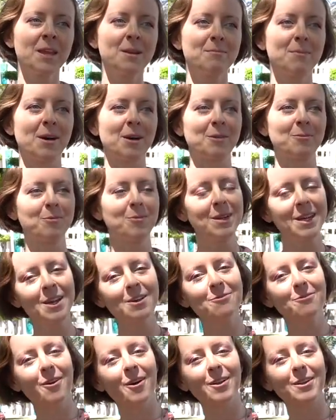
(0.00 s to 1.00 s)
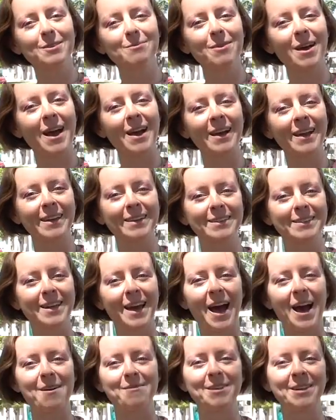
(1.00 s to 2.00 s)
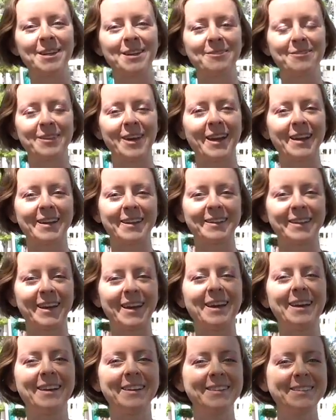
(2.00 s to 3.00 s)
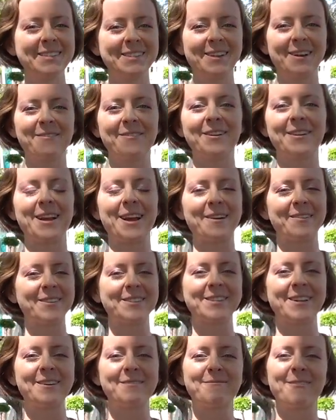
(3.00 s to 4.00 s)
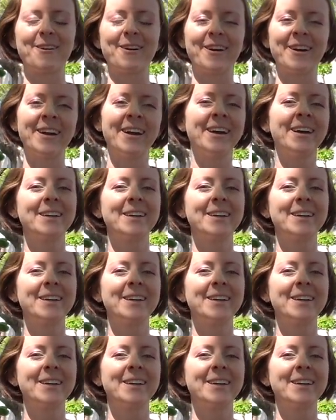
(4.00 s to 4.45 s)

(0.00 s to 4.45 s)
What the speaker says: But we have fallen back into the habit of getting stuff on Amazon more,